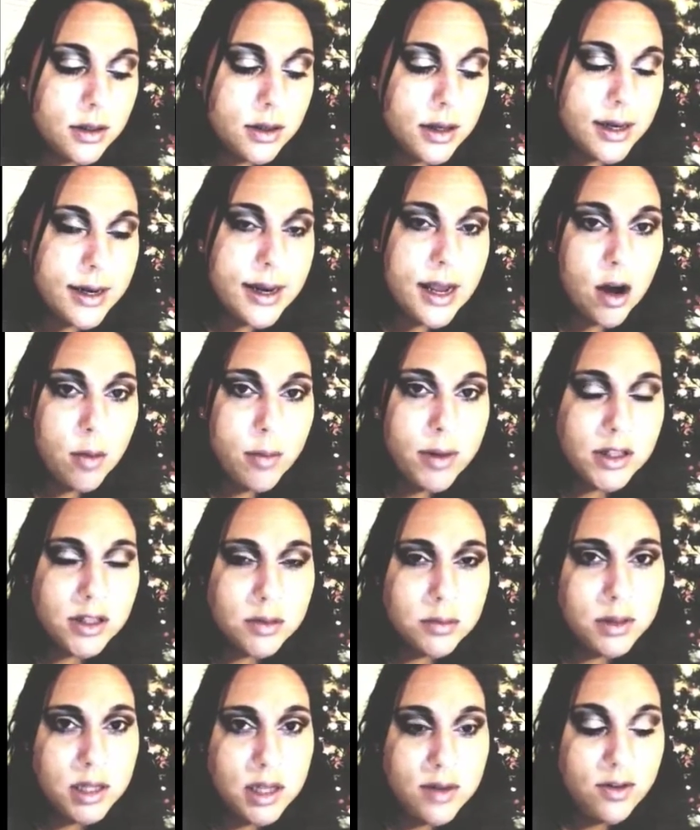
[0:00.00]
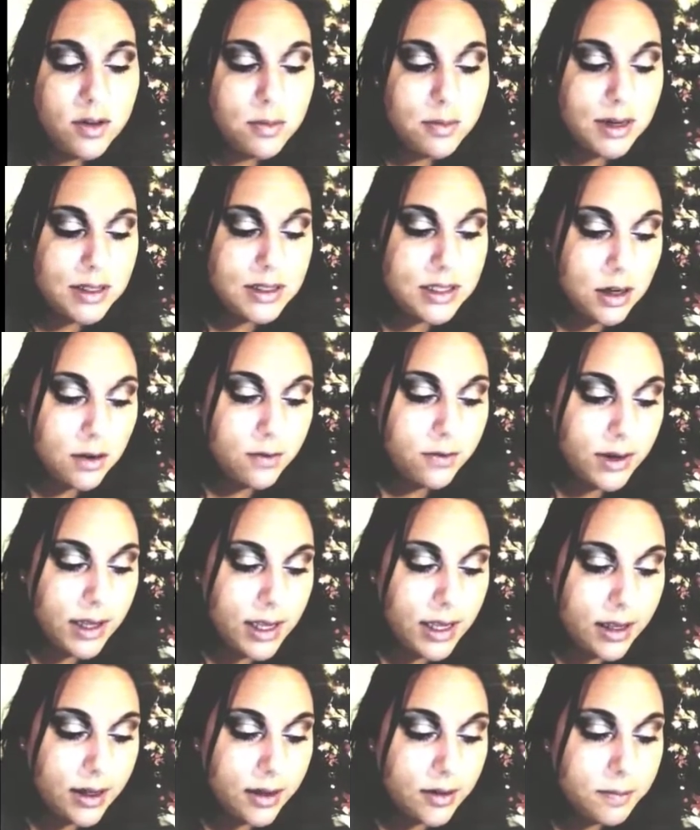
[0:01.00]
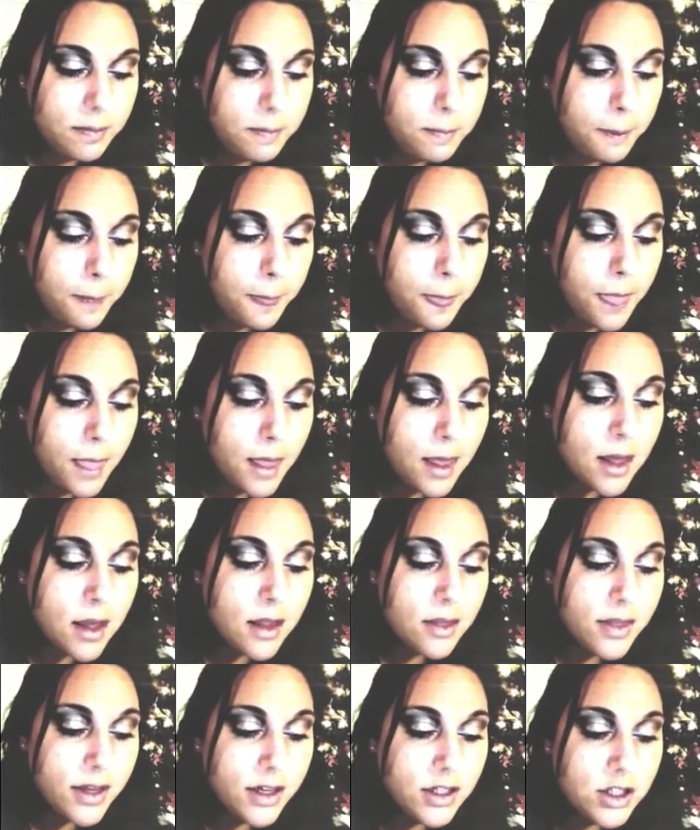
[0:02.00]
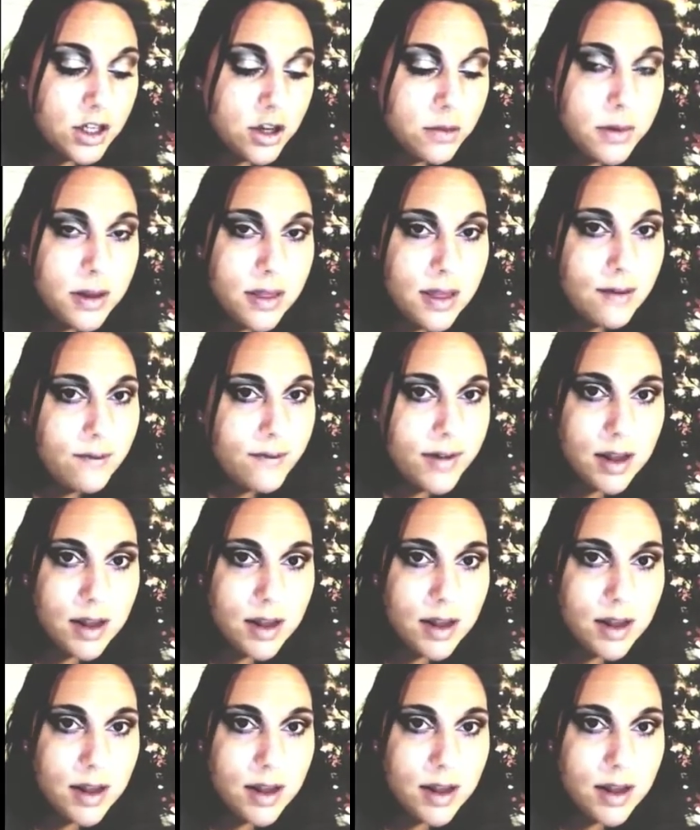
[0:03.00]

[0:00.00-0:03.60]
and helped me to believe in myself again. They showed me that